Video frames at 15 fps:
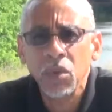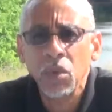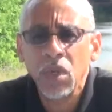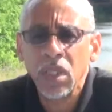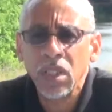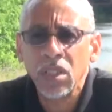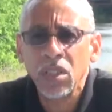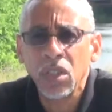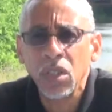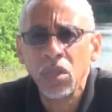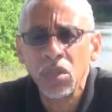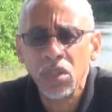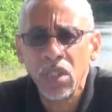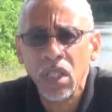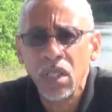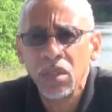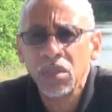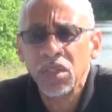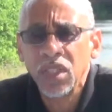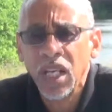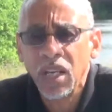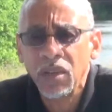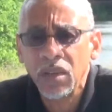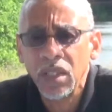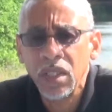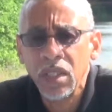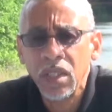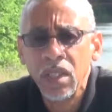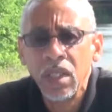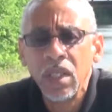wanted to close down
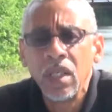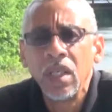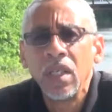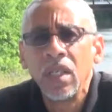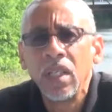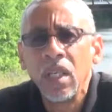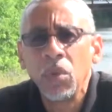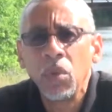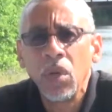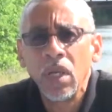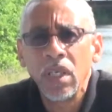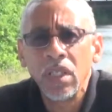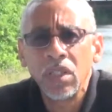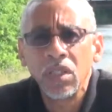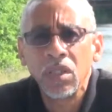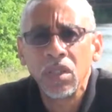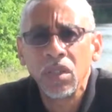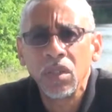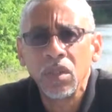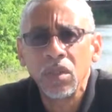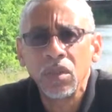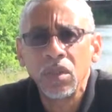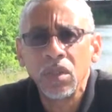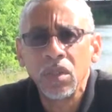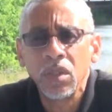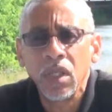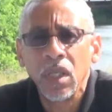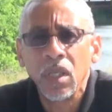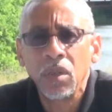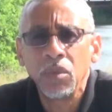charity. They wanted to
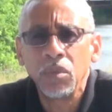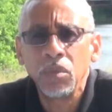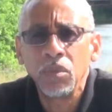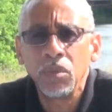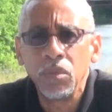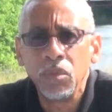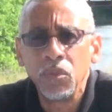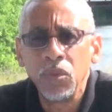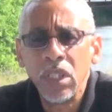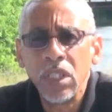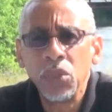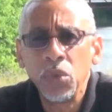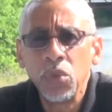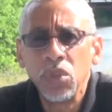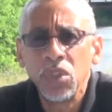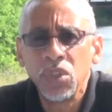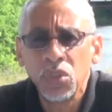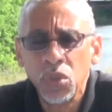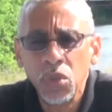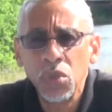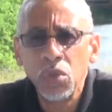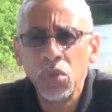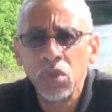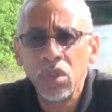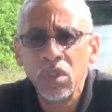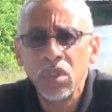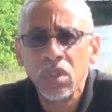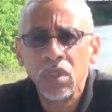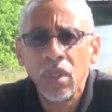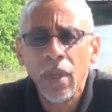redo the schools.